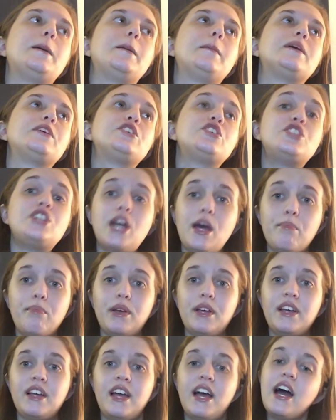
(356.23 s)
ship,
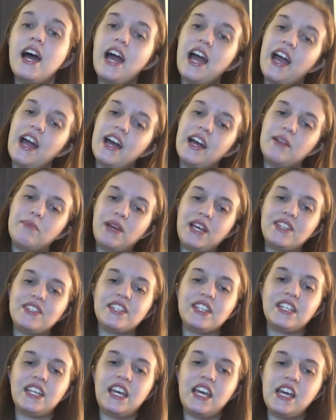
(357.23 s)
and
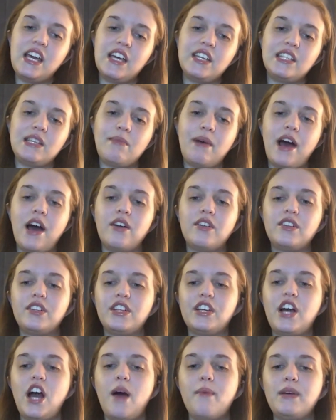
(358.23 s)
basically is about
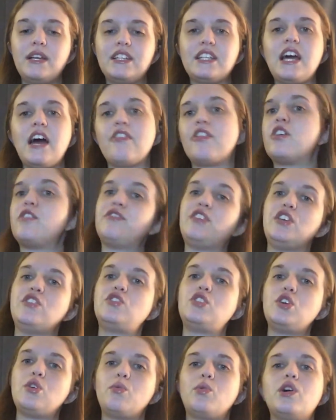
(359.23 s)
the coming together of these
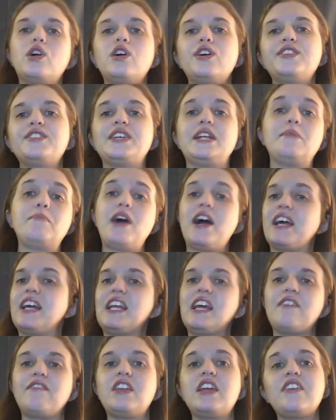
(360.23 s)
two worlds, and I'm not
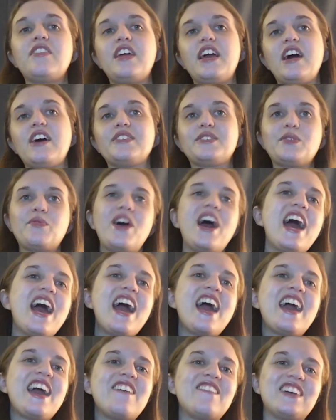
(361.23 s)
going to give anything else
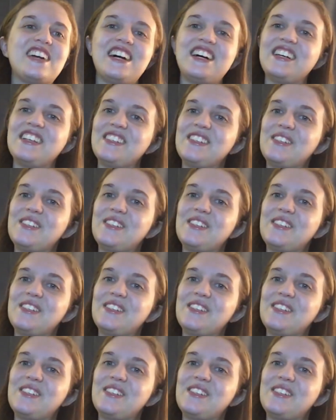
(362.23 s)
away because